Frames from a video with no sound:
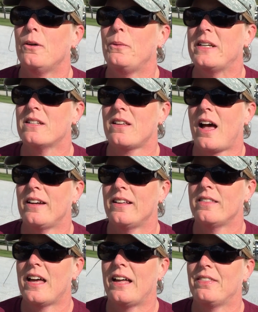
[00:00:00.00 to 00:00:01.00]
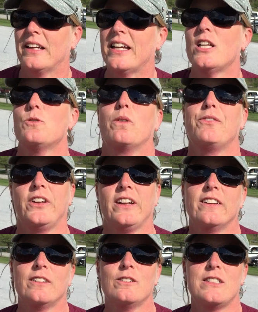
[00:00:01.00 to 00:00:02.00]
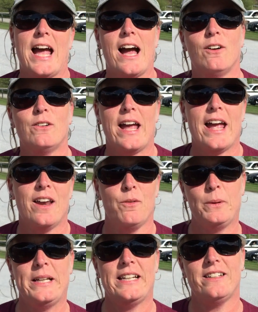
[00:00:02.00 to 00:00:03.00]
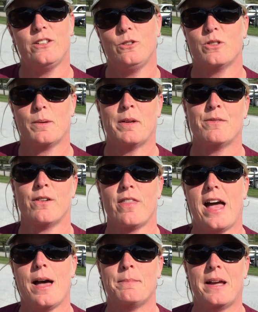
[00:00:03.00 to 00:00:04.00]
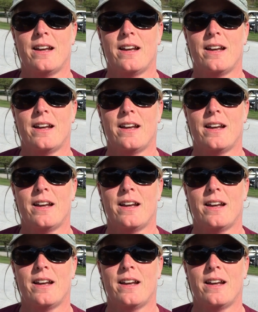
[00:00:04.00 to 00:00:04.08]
we decided that the kids were feeling a little down and we need to do something for them.